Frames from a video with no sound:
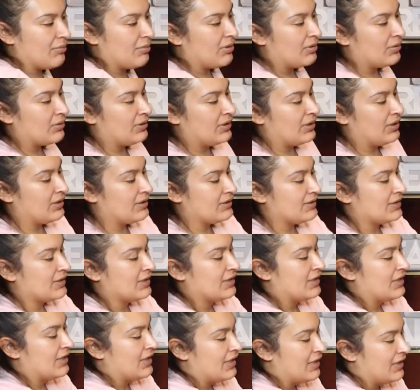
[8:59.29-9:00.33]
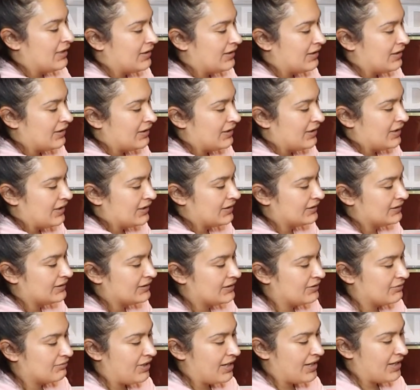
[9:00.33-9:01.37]
holders.
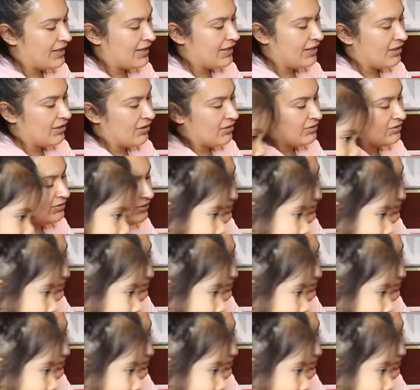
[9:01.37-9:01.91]
This right here